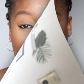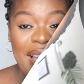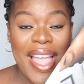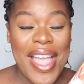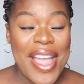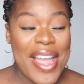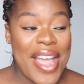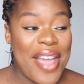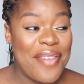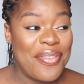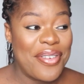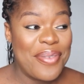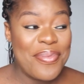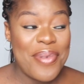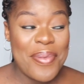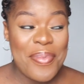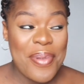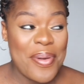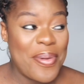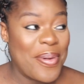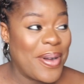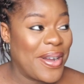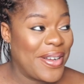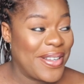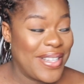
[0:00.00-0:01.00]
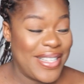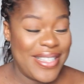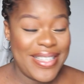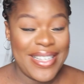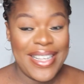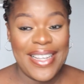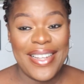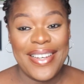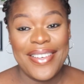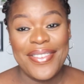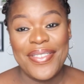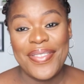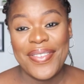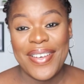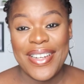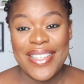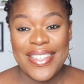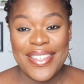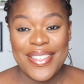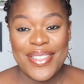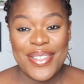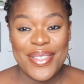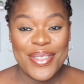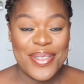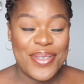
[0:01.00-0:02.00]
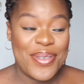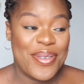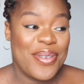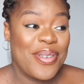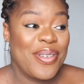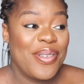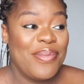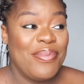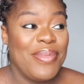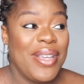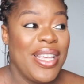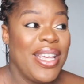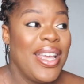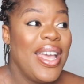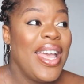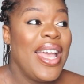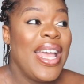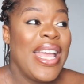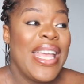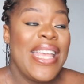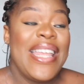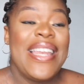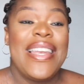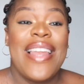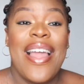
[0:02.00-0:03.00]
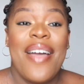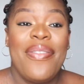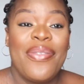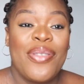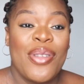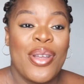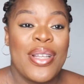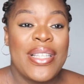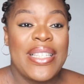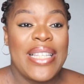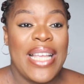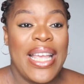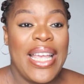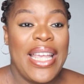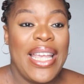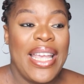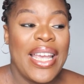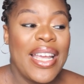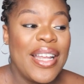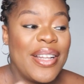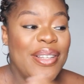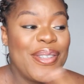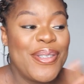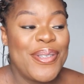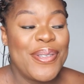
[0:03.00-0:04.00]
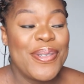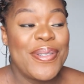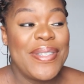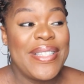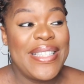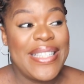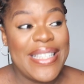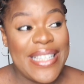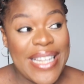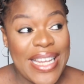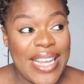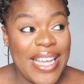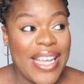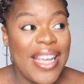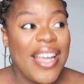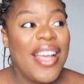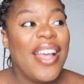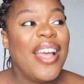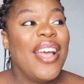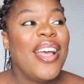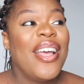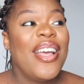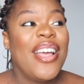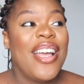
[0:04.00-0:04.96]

I can't remember what I was saying. Francis just called me. He left us again today.